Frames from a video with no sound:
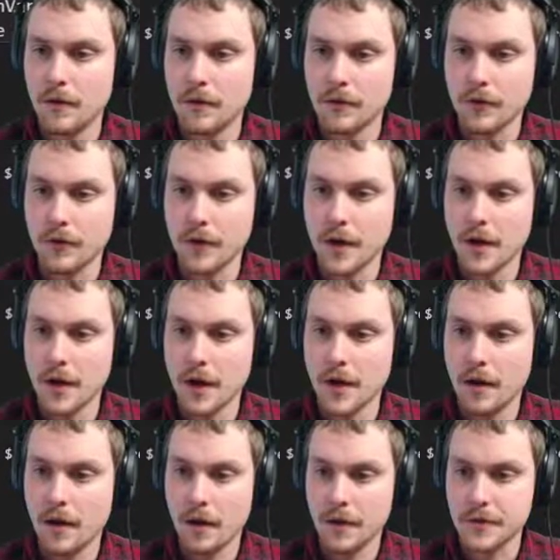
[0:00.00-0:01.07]
sorry,
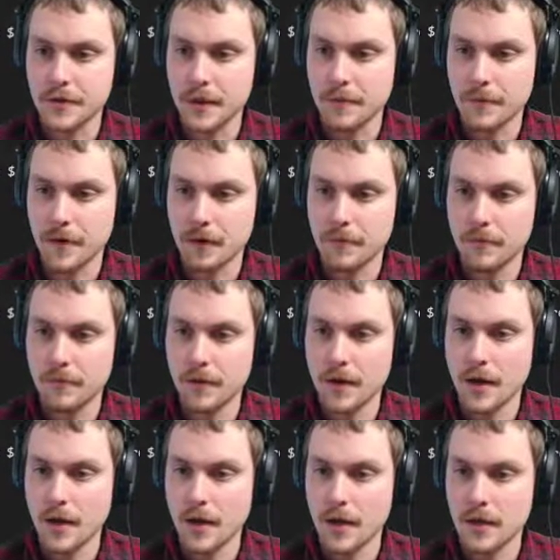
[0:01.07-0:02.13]
not type name,
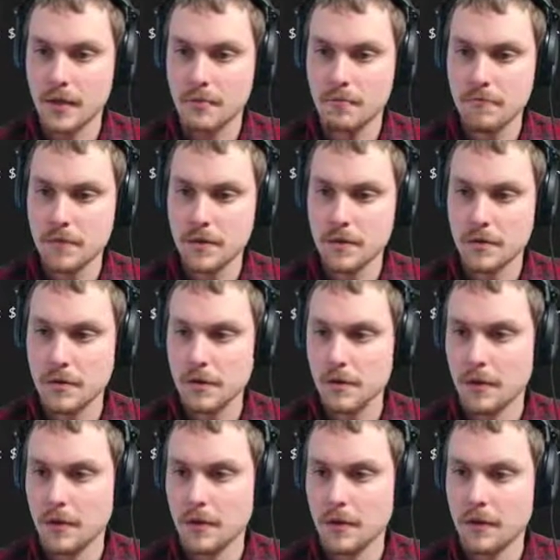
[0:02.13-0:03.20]
name
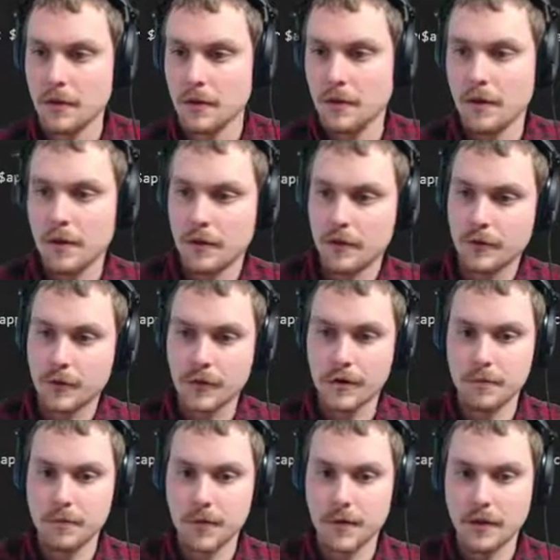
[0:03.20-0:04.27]
is going
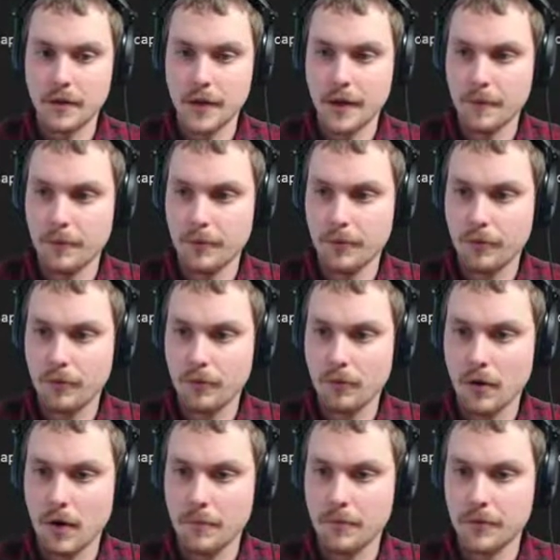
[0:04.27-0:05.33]
to be that
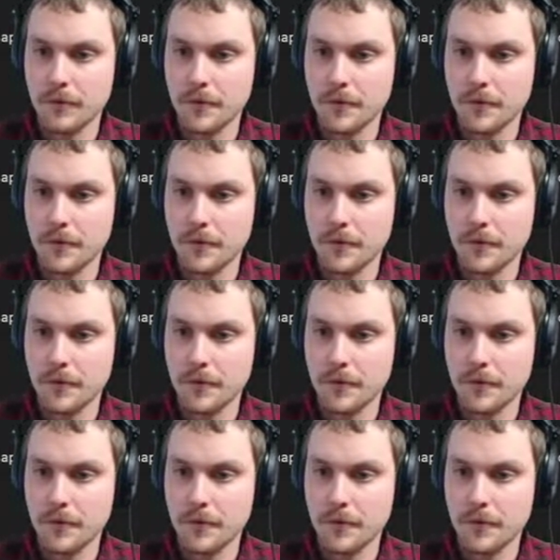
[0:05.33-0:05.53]
proper,